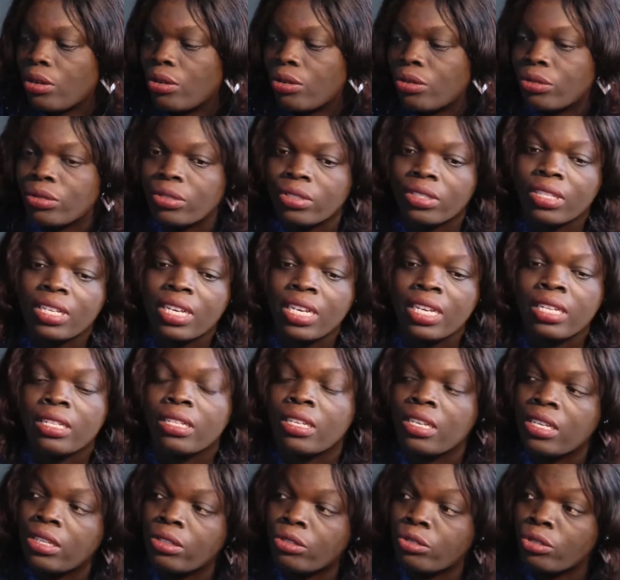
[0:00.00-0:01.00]
goes
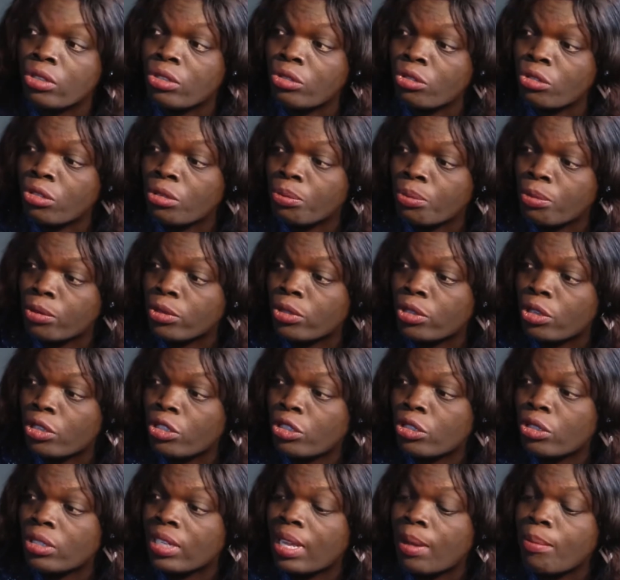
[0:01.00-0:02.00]
into the
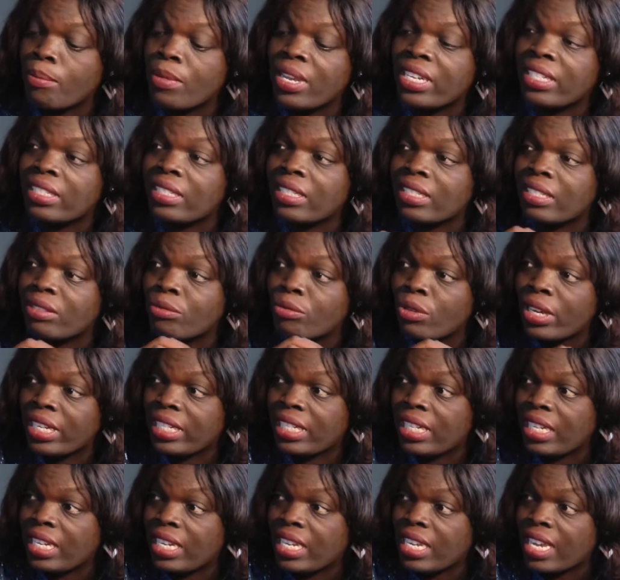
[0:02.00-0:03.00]
production and makes it
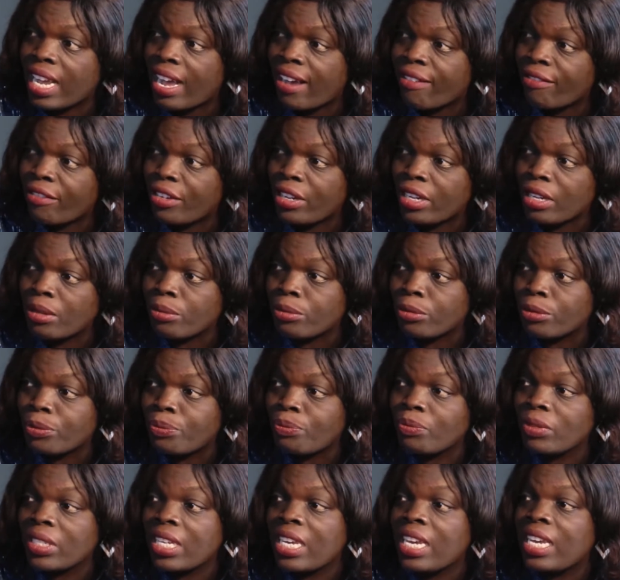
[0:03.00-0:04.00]
readily
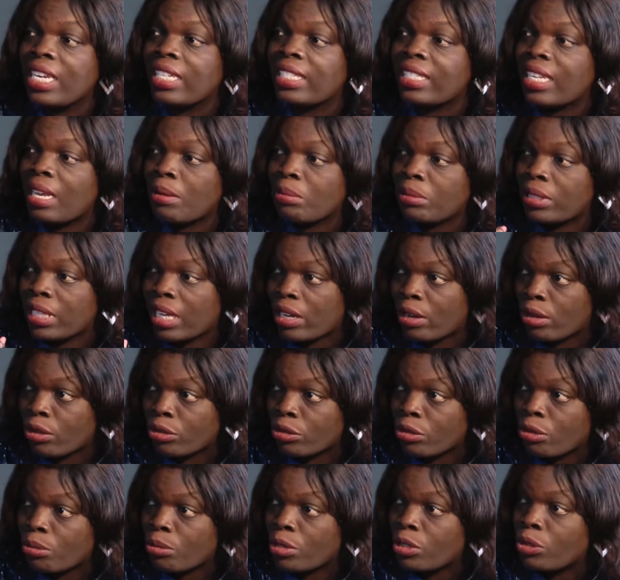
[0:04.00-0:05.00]
available, it helps the
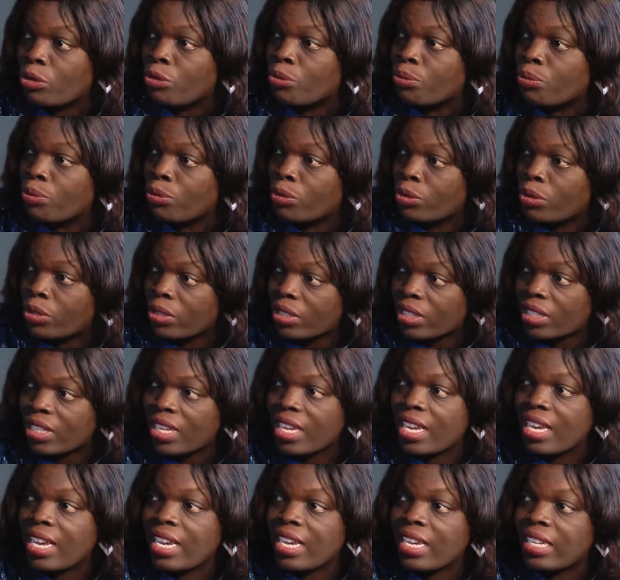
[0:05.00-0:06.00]
economy to
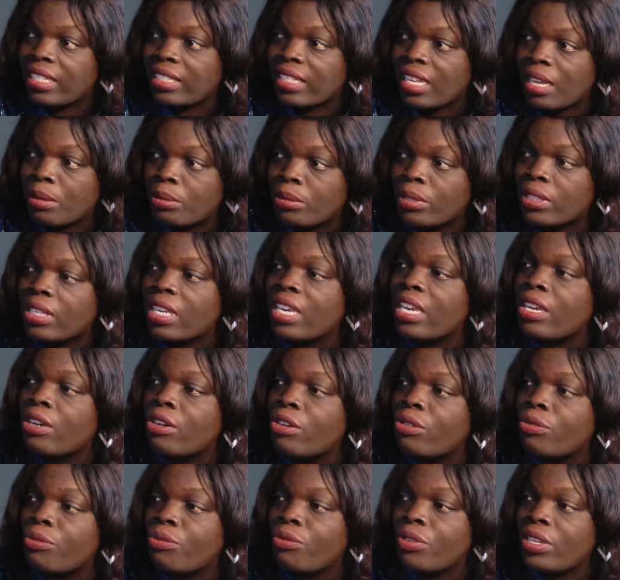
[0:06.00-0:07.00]
boost. It helps
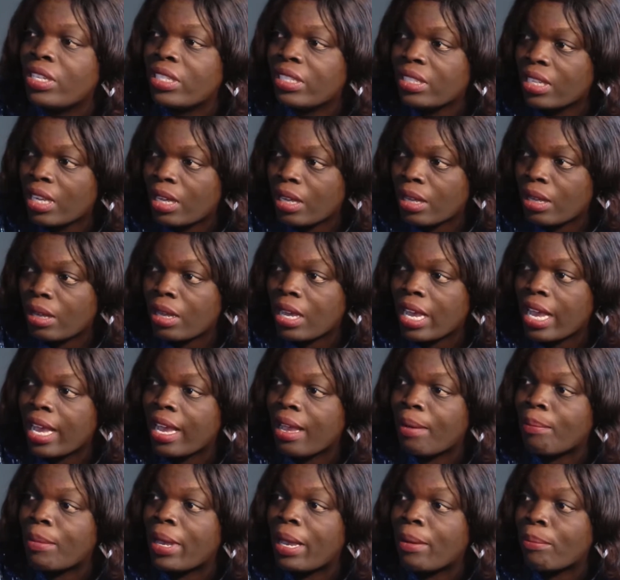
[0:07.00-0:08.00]
increase
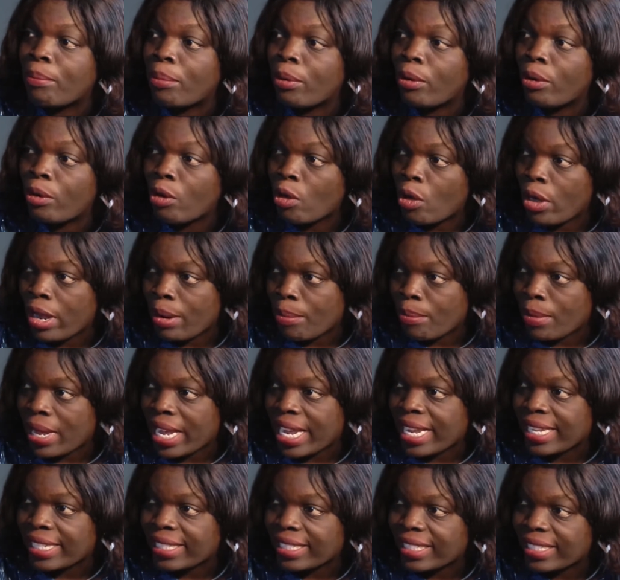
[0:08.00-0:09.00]

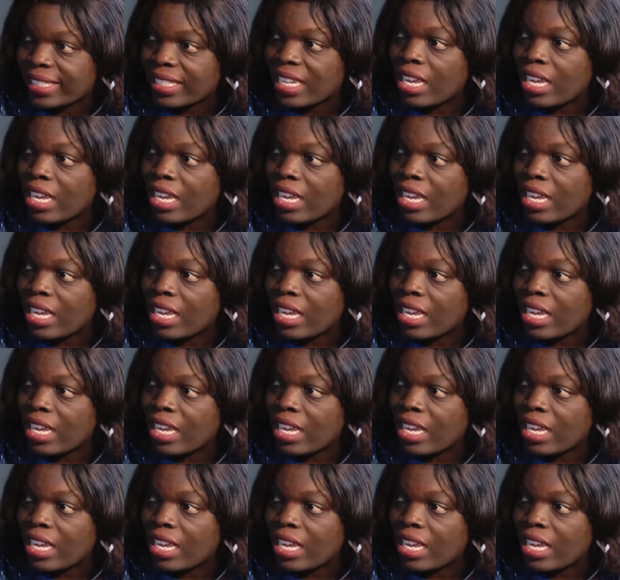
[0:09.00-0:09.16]
employment.